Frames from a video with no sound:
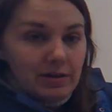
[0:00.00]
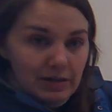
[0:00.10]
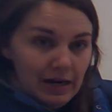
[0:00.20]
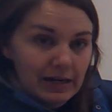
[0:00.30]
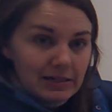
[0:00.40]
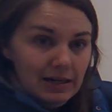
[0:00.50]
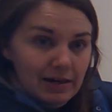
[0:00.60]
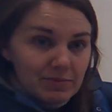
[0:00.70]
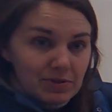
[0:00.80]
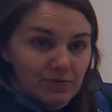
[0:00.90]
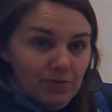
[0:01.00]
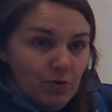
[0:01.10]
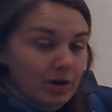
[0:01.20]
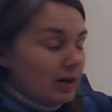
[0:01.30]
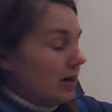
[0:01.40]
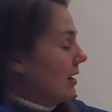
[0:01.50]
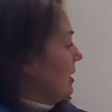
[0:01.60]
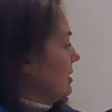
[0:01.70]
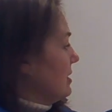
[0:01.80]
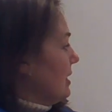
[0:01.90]
9 times 4
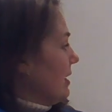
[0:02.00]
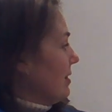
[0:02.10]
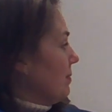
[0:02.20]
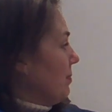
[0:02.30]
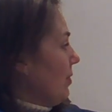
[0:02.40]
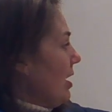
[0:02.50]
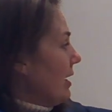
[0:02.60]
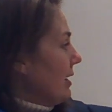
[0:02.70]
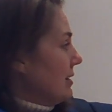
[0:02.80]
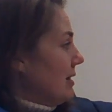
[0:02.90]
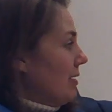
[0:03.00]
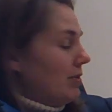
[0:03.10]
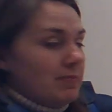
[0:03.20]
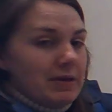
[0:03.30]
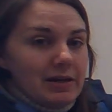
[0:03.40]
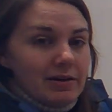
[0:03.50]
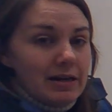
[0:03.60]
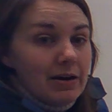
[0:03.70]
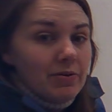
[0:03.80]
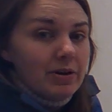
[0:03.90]
to get the product that would be here.
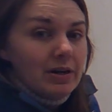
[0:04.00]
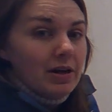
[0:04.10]
Now,